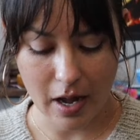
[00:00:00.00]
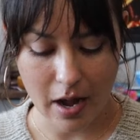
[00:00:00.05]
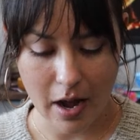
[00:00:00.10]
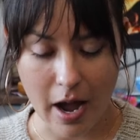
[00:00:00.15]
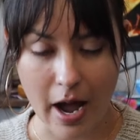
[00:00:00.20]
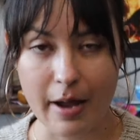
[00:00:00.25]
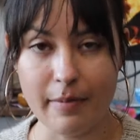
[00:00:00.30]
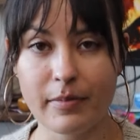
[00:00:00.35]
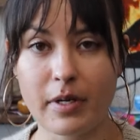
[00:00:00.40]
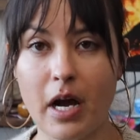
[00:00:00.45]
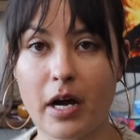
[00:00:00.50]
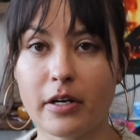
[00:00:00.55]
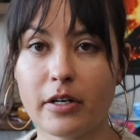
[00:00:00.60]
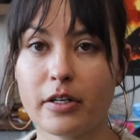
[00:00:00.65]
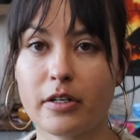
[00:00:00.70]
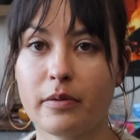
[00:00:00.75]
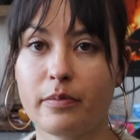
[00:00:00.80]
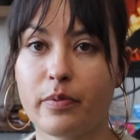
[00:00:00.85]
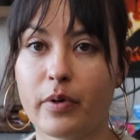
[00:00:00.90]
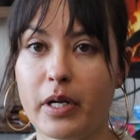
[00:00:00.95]
I'm not
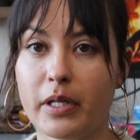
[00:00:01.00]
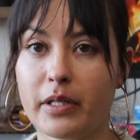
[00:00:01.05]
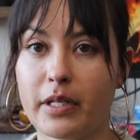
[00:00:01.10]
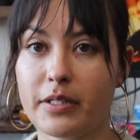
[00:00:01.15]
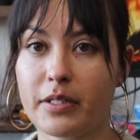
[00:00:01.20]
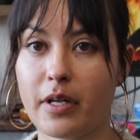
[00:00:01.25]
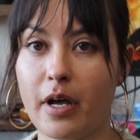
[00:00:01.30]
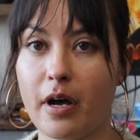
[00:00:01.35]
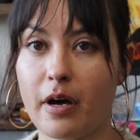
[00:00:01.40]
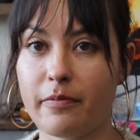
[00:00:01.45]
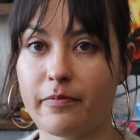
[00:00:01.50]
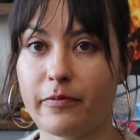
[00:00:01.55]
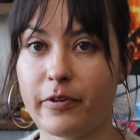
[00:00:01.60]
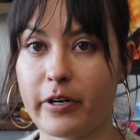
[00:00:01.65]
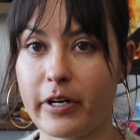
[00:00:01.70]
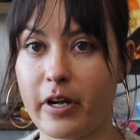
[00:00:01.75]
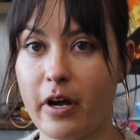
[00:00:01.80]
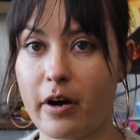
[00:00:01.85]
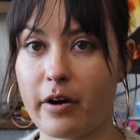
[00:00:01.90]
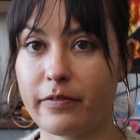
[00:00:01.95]
going to bring this up
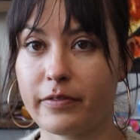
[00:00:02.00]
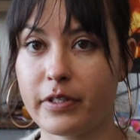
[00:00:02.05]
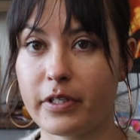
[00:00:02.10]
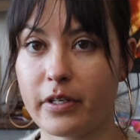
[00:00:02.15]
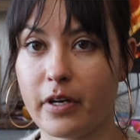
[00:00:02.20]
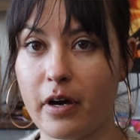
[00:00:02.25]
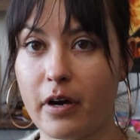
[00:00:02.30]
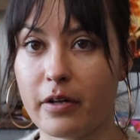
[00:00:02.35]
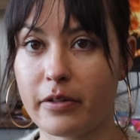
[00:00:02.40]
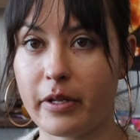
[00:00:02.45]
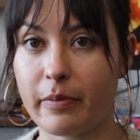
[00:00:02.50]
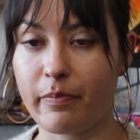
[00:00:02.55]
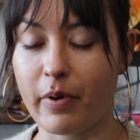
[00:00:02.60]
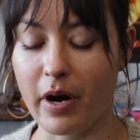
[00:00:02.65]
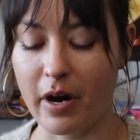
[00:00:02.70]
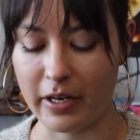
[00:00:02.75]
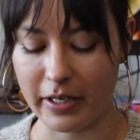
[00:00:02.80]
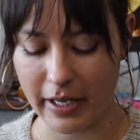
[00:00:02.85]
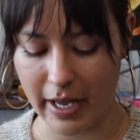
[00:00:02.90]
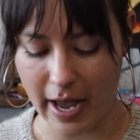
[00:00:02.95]
very often on the
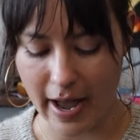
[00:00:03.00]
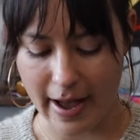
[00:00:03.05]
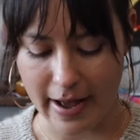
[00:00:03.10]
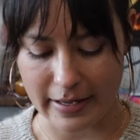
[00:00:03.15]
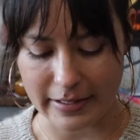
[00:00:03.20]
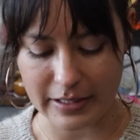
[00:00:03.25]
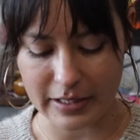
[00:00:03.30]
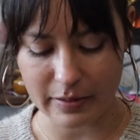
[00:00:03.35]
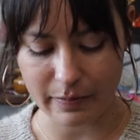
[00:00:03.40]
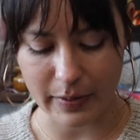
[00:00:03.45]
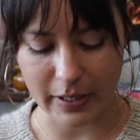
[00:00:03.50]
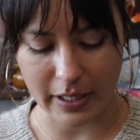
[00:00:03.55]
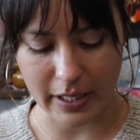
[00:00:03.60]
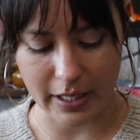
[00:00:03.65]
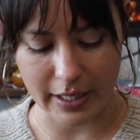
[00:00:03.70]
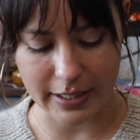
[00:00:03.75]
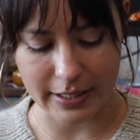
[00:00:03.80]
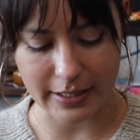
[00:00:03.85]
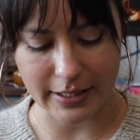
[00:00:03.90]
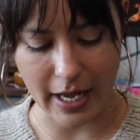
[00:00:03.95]
podcast
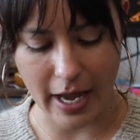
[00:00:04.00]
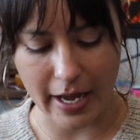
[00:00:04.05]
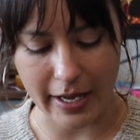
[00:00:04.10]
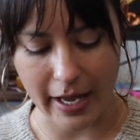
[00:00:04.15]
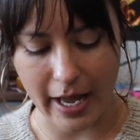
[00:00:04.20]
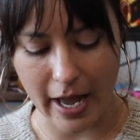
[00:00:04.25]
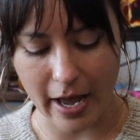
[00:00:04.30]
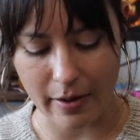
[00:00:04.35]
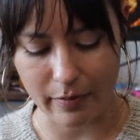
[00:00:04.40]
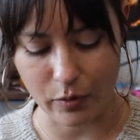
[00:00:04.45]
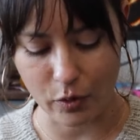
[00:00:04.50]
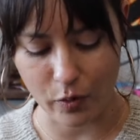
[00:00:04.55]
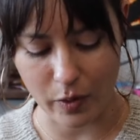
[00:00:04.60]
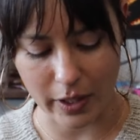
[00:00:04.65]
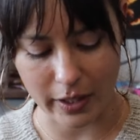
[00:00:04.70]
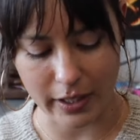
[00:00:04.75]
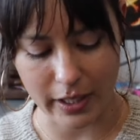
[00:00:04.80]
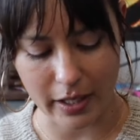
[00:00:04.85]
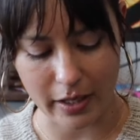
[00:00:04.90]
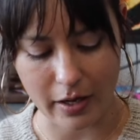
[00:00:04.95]
because I am
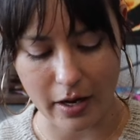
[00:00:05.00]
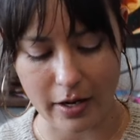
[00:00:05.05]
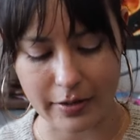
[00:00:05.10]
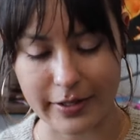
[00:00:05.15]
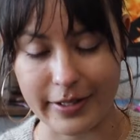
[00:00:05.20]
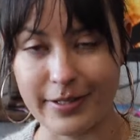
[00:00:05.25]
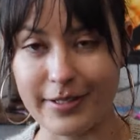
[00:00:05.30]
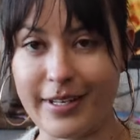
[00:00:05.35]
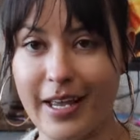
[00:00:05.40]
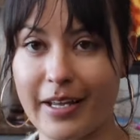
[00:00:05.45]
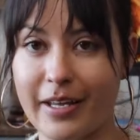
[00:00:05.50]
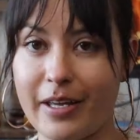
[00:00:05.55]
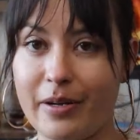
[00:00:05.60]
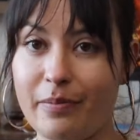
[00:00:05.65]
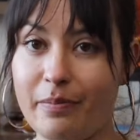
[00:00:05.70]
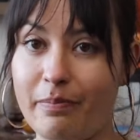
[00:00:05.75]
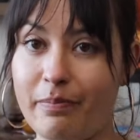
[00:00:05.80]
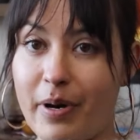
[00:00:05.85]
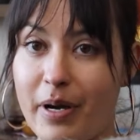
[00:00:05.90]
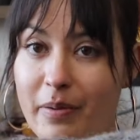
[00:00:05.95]
working on the second
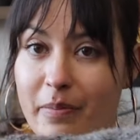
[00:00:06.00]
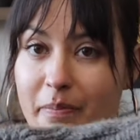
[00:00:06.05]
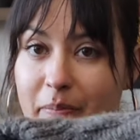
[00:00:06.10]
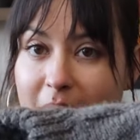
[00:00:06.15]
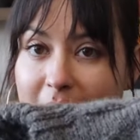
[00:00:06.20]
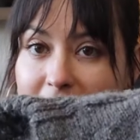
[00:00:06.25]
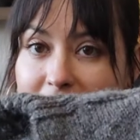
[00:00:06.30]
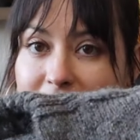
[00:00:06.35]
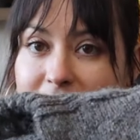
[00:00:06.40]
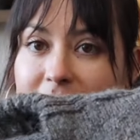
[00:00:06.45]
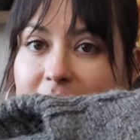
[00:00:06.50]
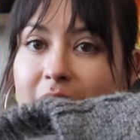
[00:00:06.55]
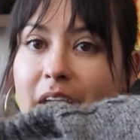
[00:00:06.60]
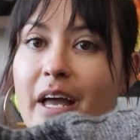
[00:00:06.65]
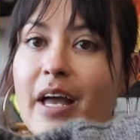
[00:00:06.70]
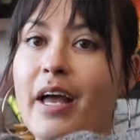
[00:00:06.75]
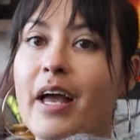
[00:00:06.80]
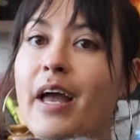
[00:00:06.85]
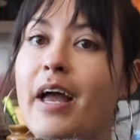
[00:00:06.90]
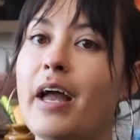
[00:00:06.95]
button band,
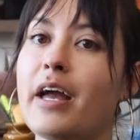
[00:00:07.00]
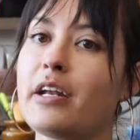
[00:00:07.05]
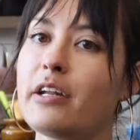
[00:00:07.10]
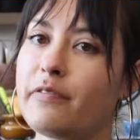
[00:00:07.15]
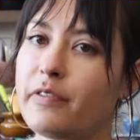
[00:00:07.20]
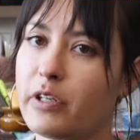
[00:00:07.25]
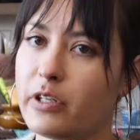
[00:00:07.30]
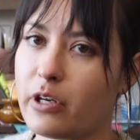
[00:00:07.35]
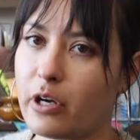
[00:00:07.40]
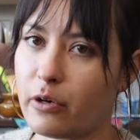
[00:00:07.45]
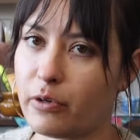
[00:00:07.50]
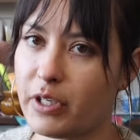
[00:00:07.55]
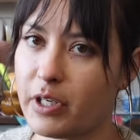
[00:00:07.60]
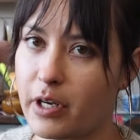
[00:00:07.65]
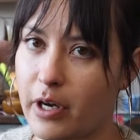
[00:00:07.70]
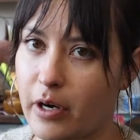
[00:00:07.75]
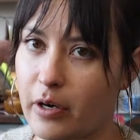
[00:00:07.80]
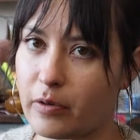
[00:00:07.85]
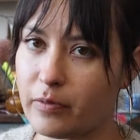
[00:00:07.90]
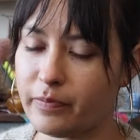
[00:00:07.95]
and if you know, you
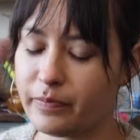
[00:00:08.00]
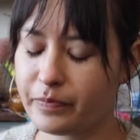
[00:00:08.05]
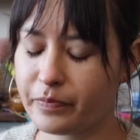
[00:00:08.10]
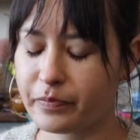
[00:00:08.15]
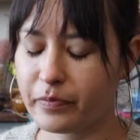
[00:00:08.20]
know.